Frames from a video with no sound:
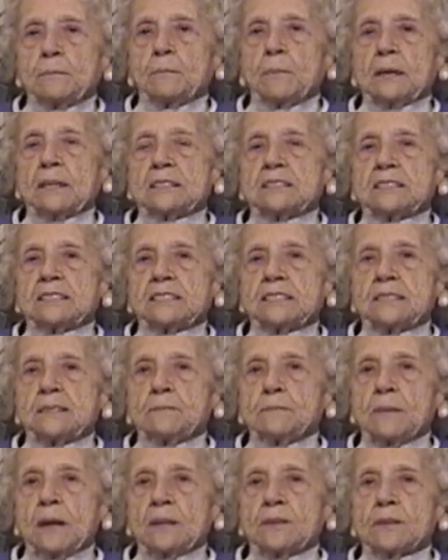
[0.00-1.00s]
Bud's
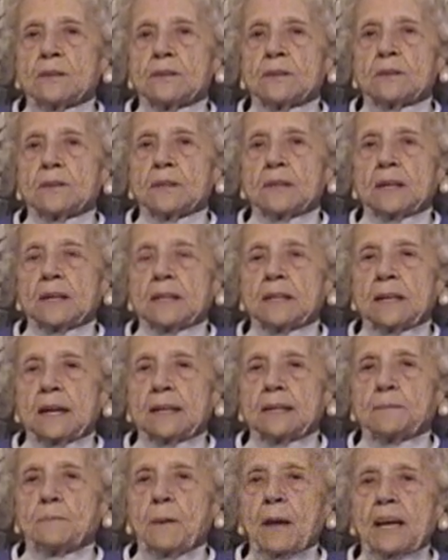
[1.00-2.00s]
mother
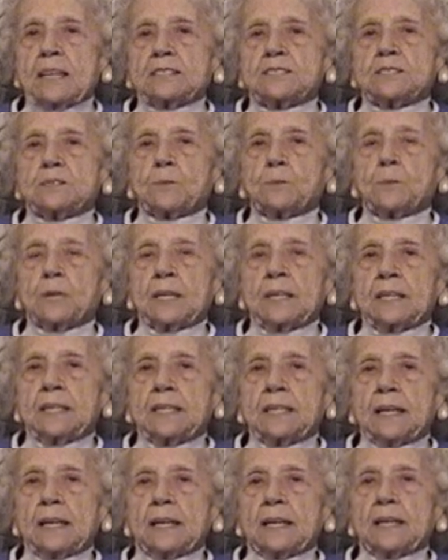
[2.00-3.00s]
had passed
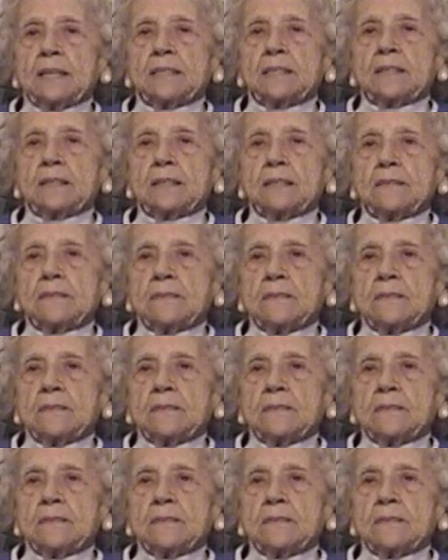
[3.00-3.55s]
away, and